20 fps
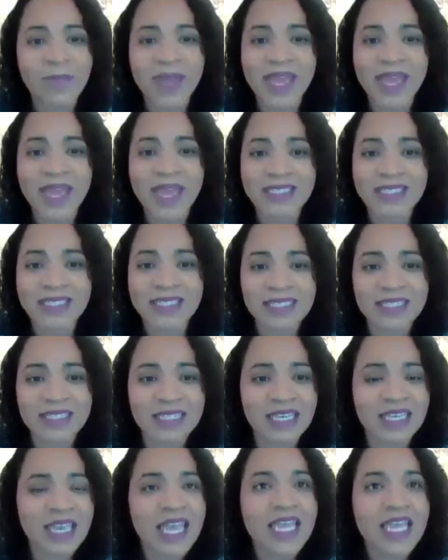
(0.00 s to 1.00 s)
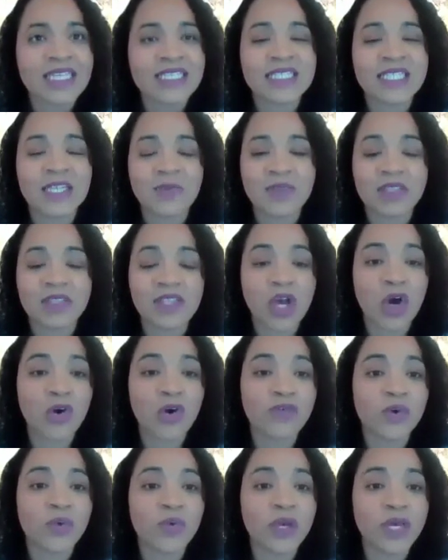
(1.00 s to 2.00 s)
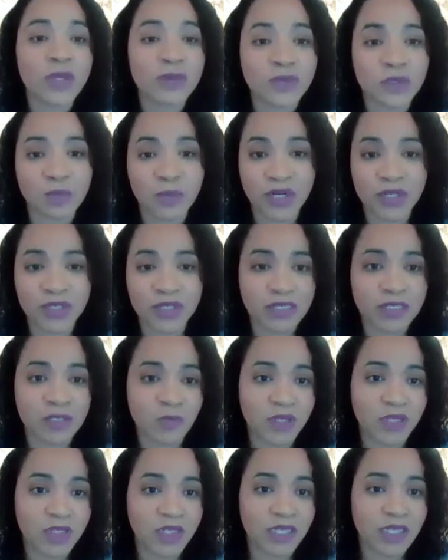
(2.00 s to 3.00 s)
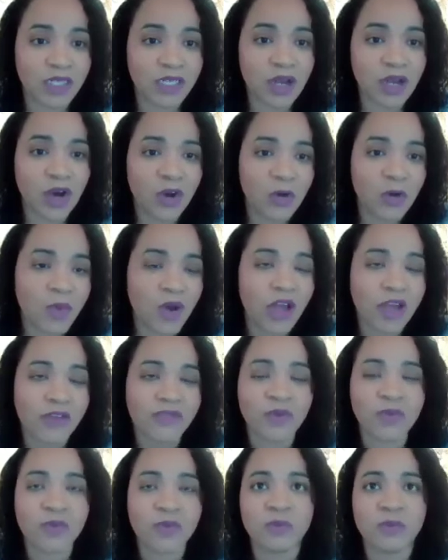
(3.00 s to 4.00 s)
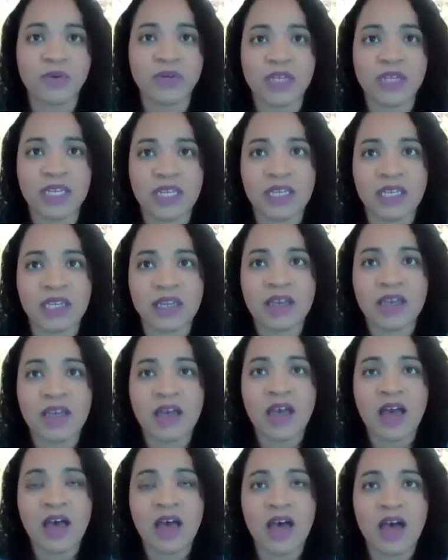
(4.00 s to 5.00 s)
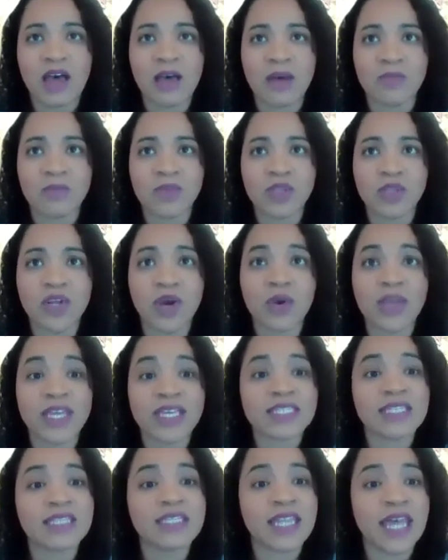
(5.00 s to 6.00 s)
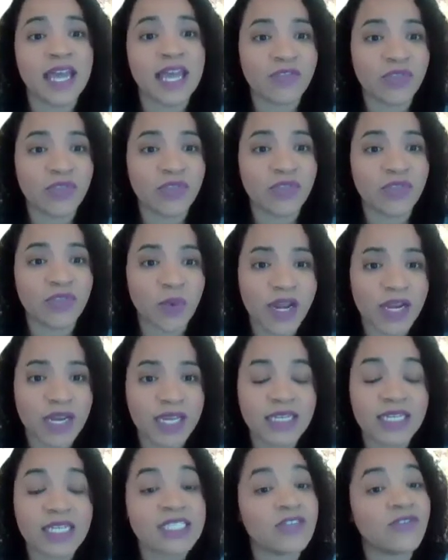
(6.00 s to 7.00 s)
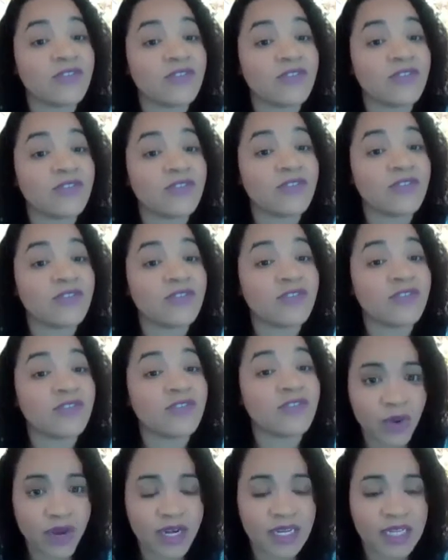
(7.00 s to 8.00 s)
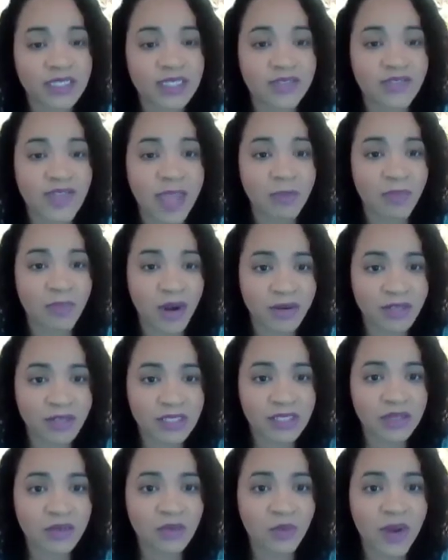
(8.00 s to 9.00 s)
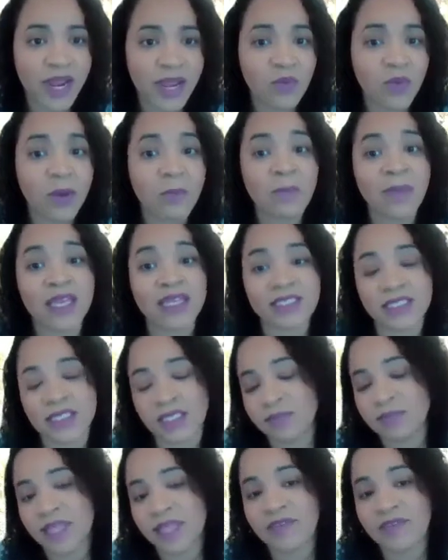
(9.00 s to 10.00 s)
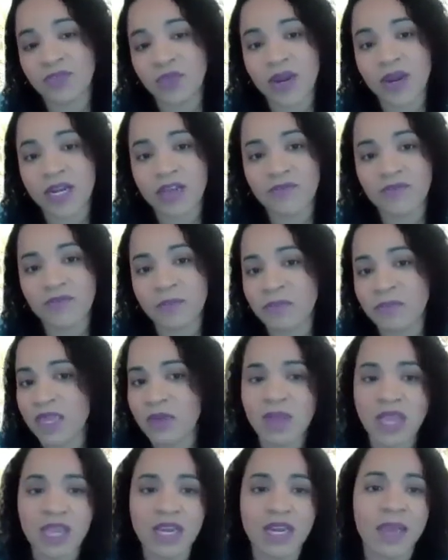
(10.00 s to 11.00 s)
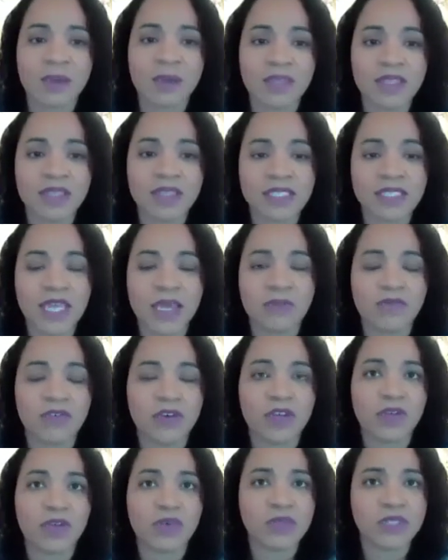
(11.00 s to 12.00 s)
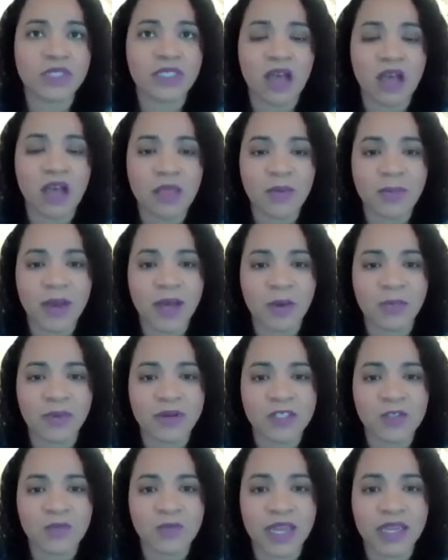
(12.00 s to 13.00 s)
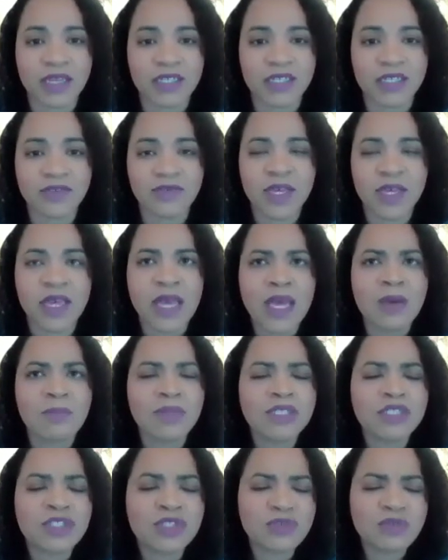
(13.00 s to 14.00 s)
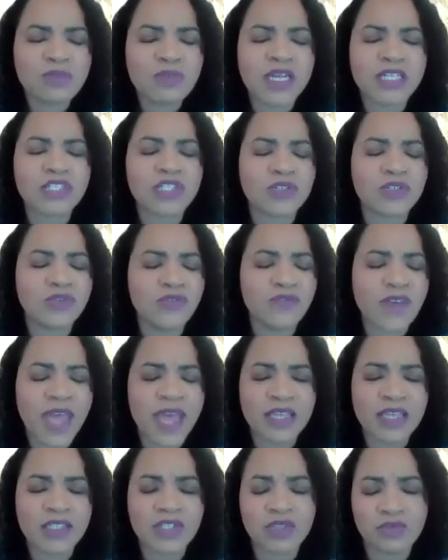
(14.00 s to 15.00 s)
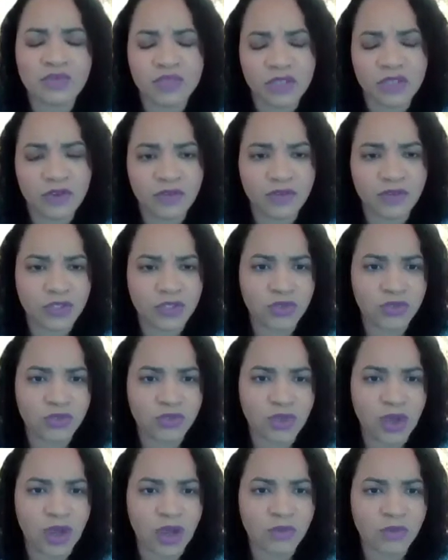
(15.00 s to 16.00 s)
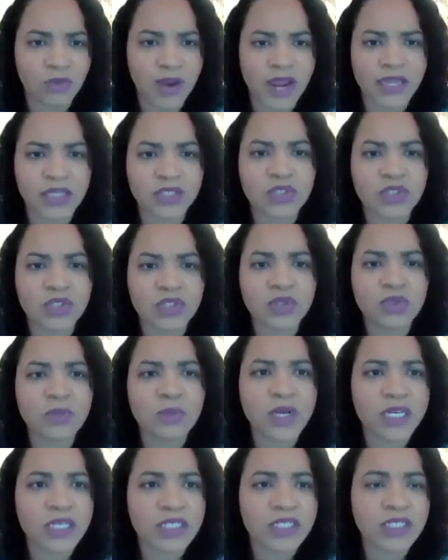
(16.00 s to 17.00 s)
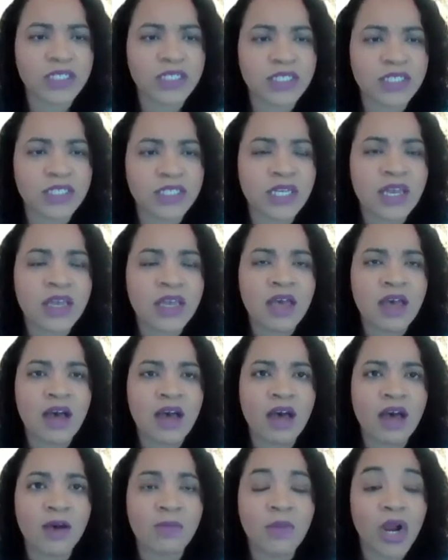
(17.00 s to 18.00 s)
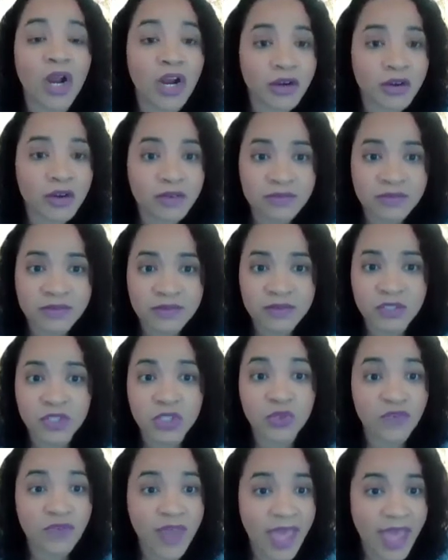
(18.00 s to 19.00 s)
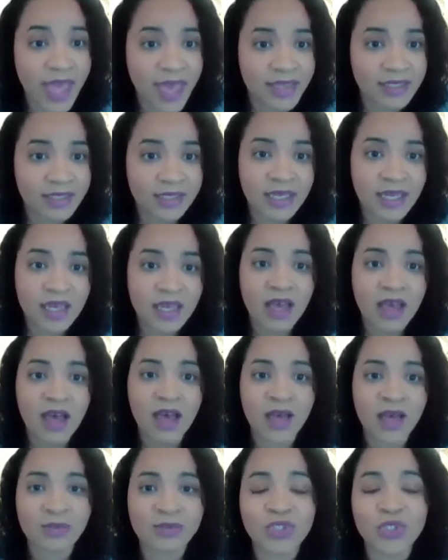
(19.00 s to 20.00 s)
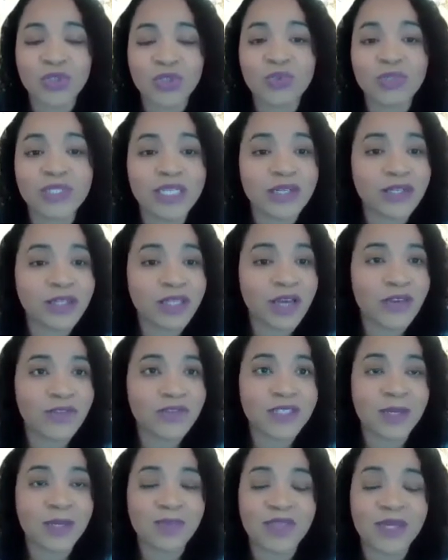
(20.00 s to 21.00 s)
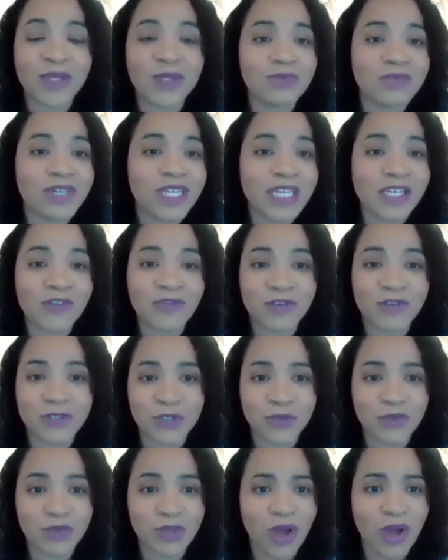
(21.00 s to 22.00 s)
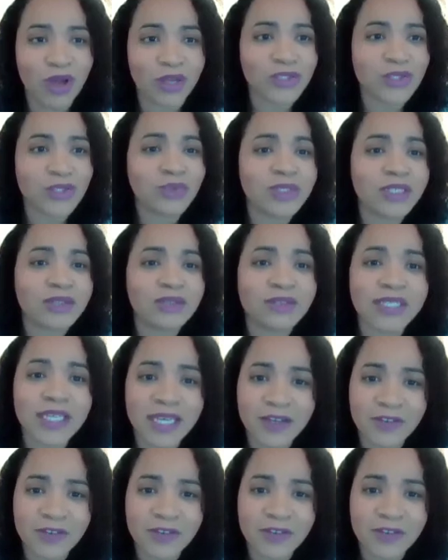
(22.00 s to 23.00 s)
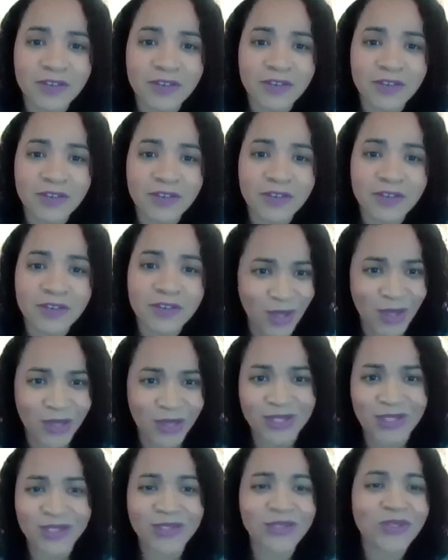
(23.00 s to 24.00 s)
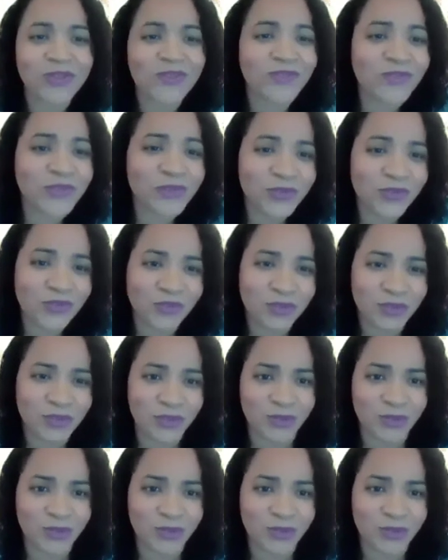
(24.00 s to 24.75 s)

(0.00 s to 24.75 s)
basically something that overwhelms a person's ability to cope. Often we put in, is it life-threatening? Does it feel life-threatening to that person, right? What may seem life-threatening for me may not be the same for you. It's all about perspective. But too much, too fast, too little for too long, right? Too much hurt too fast. Too little of something you need for too long, too little love for too long, too little food for too